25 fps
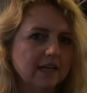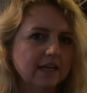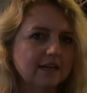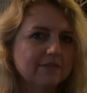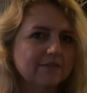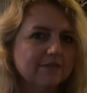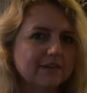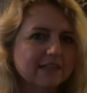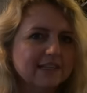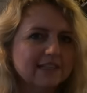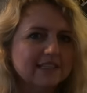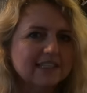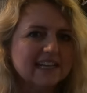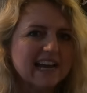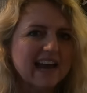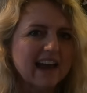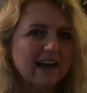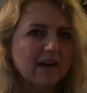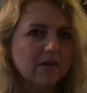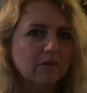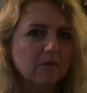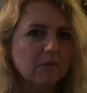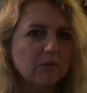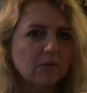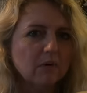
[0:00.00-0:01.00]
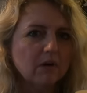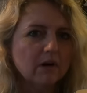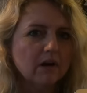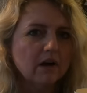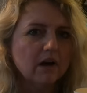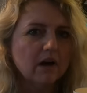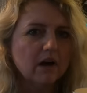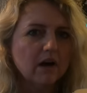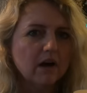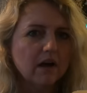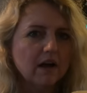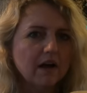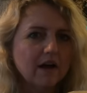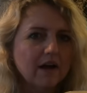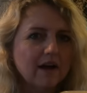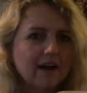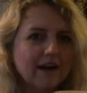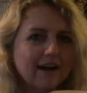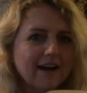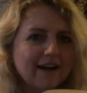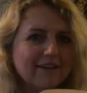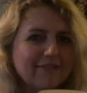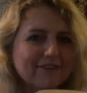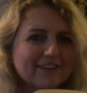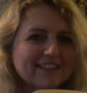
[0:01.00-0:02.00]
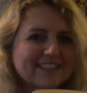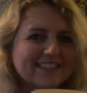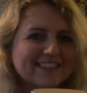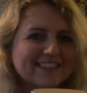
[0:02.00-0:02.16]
If in doubt, have a